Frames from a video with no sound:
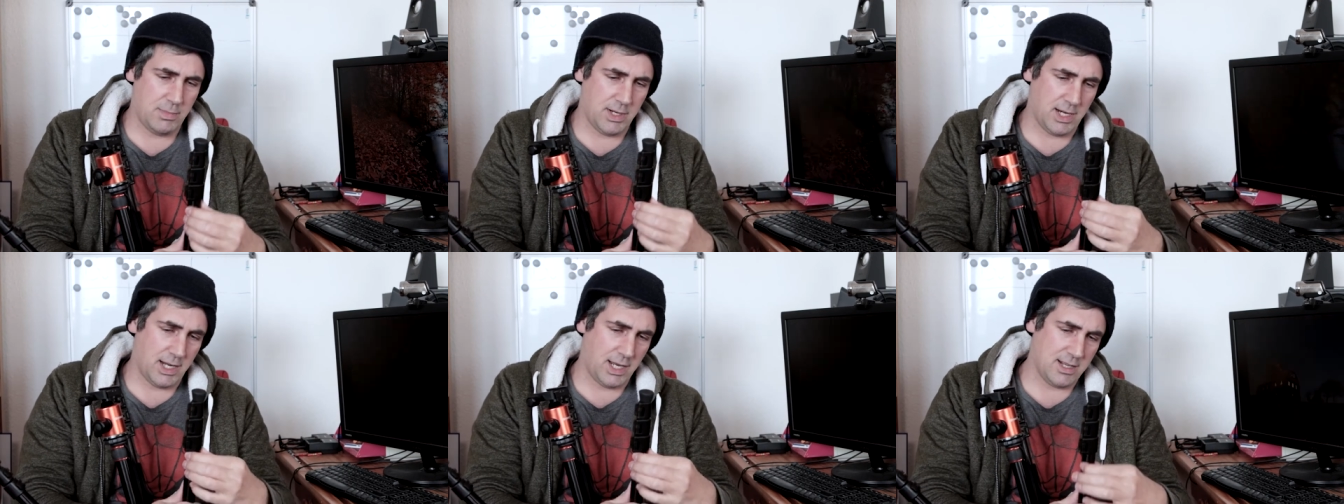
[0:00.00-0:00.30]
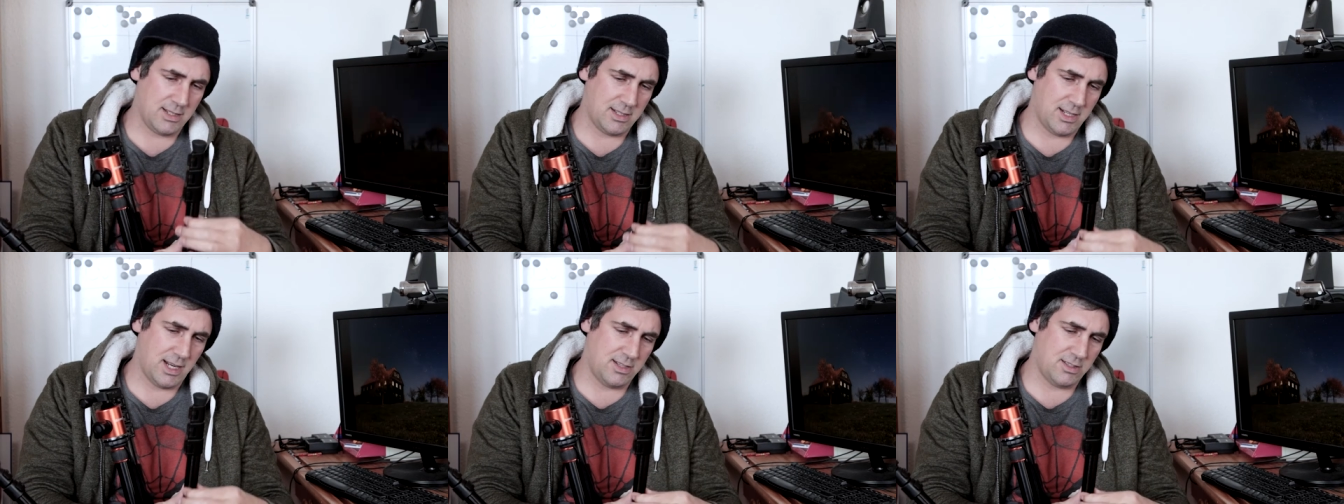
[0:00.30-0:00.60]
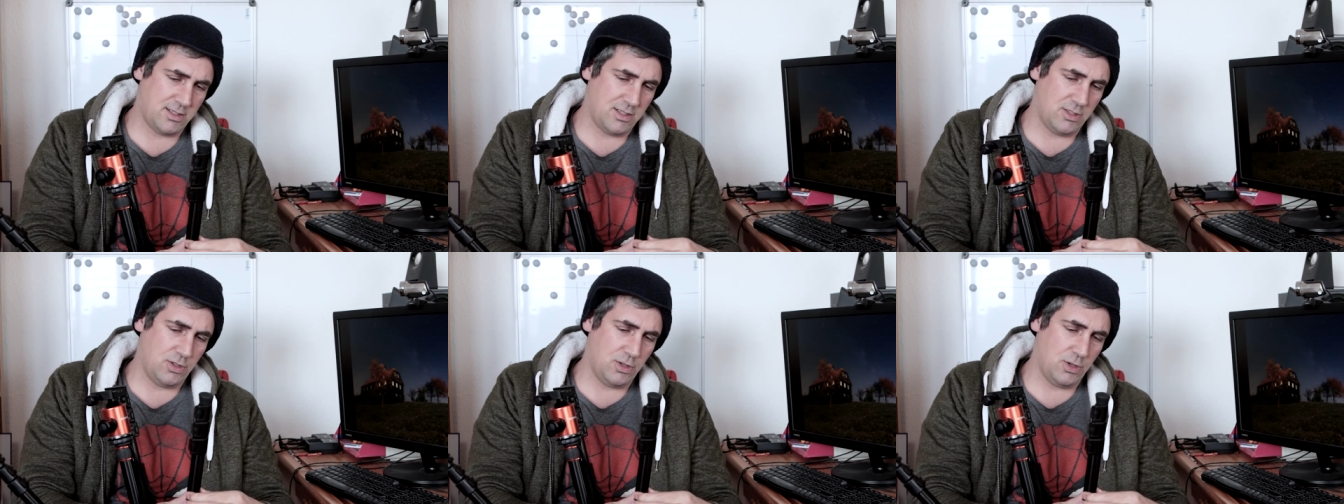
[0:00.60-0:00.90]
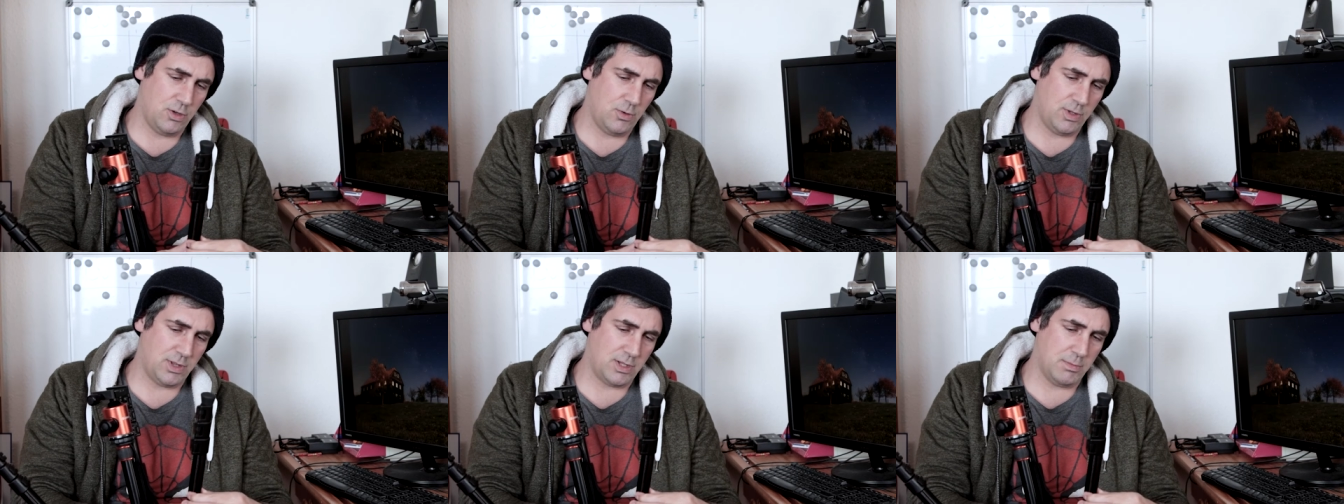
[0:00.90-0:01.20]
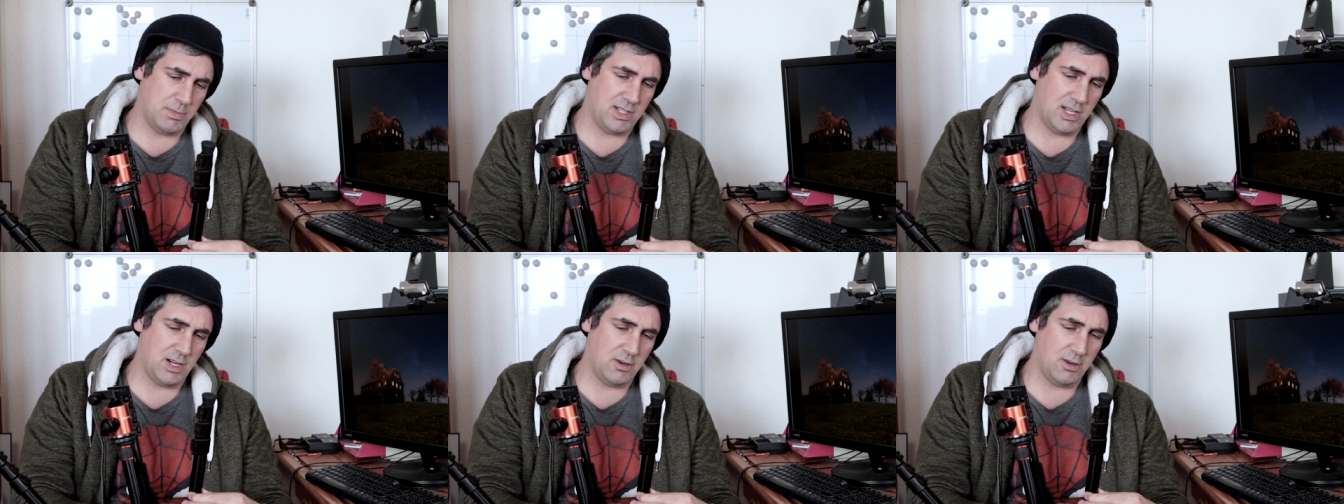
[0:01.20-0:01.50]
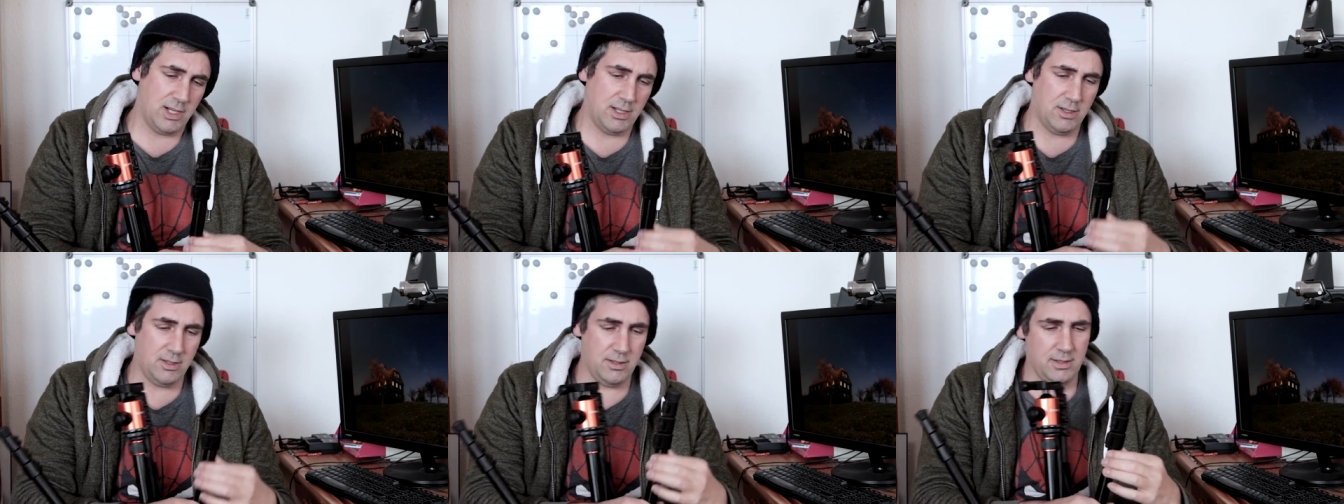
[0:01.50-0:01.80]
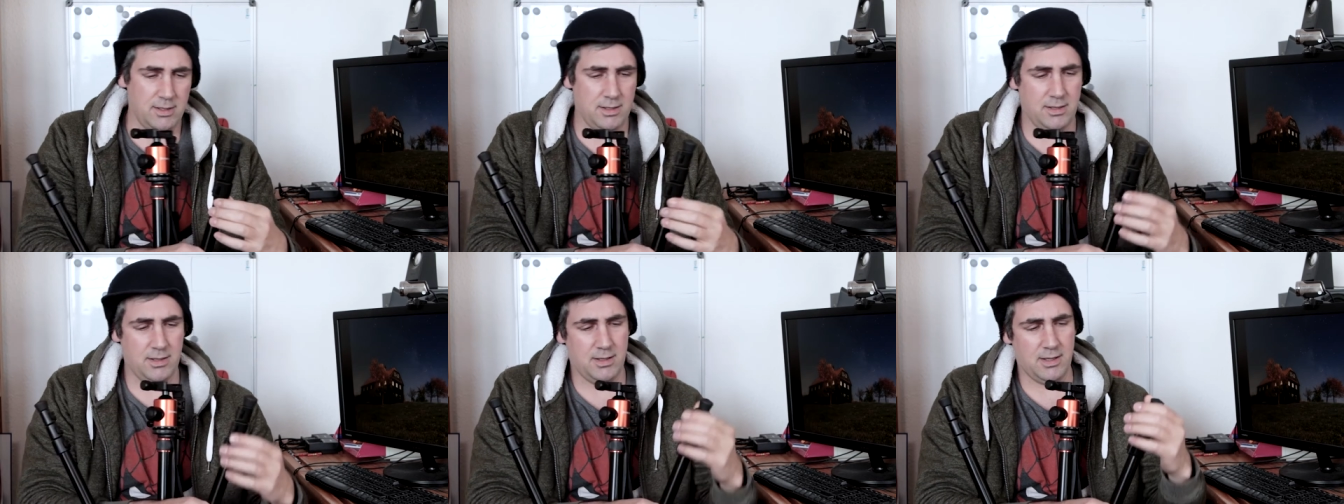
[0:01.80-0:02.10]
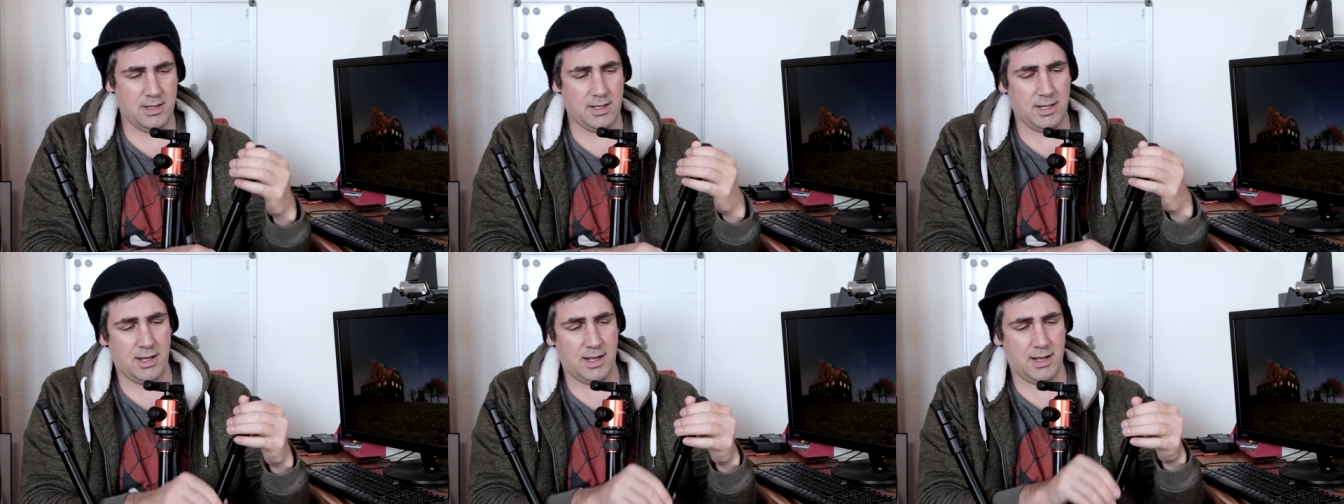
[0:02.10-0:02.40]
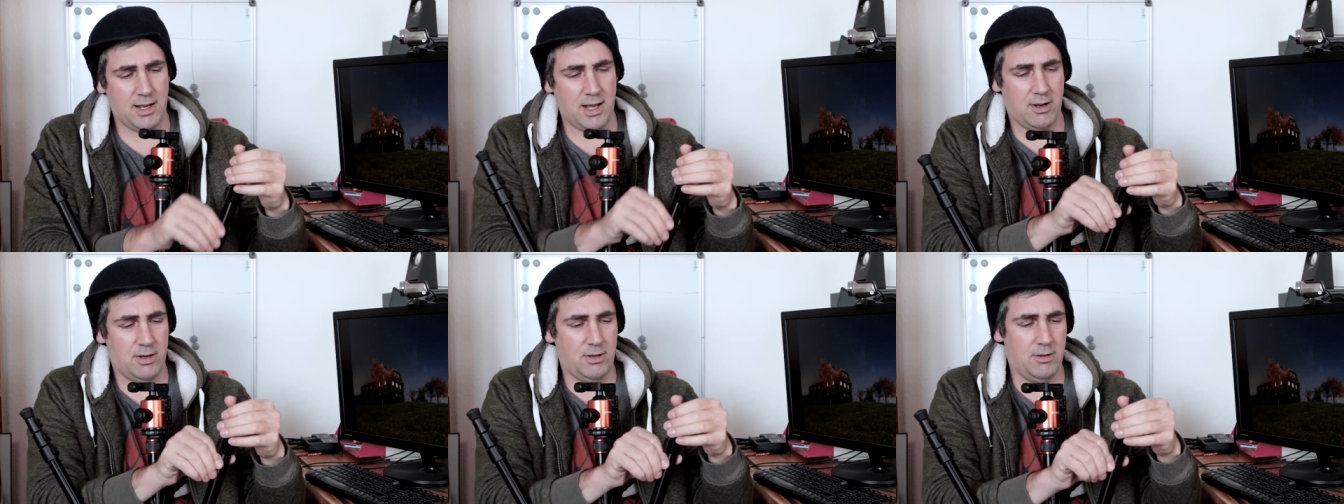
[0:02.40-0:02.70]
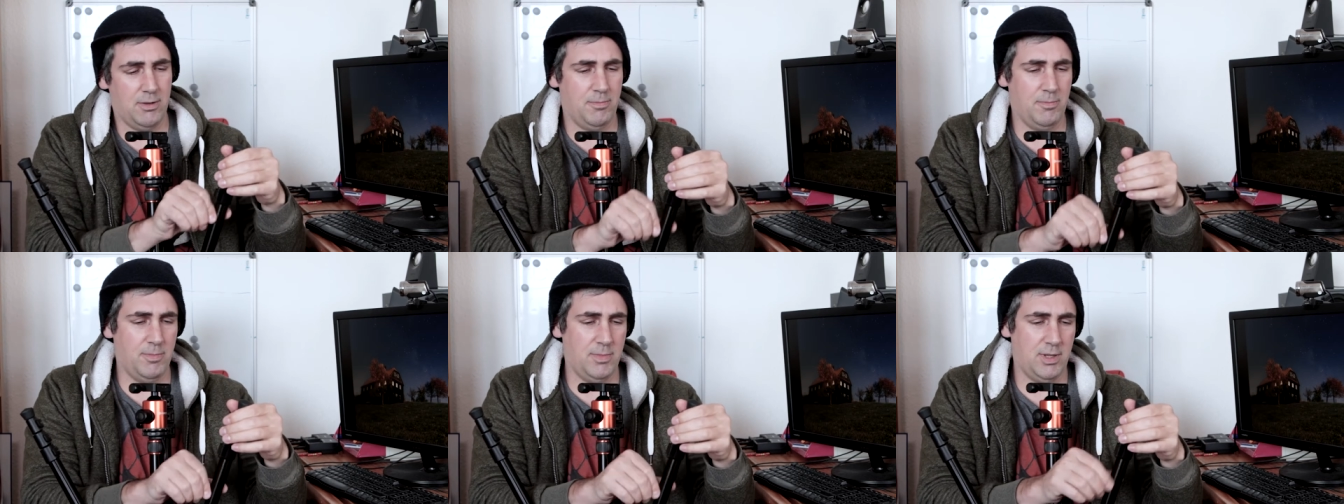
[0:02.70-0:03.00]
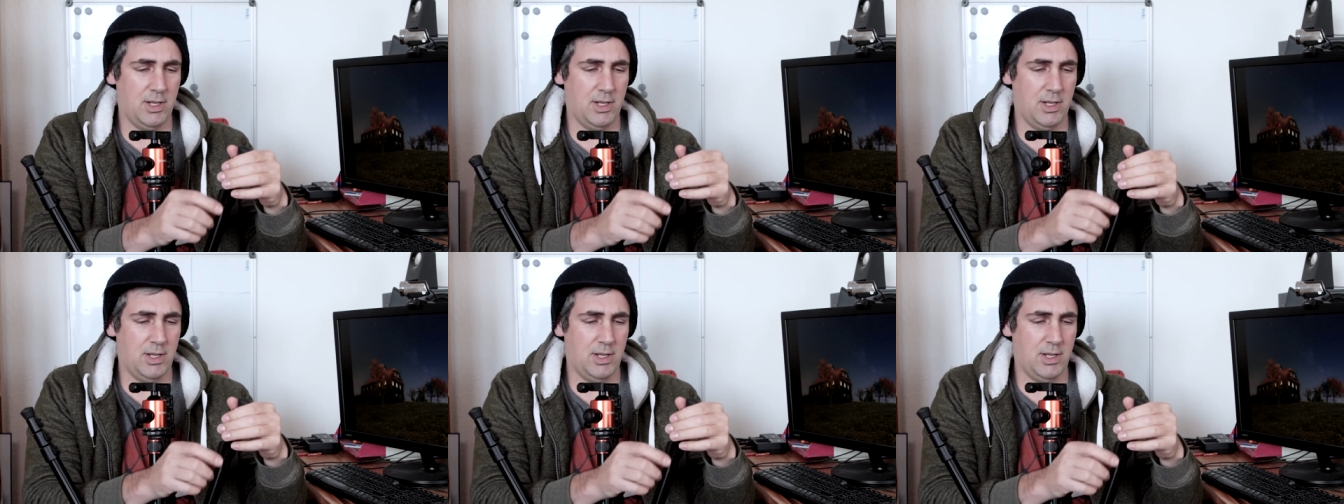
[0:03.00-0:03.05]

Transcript: but I guess it has to do with the material and uh, how to,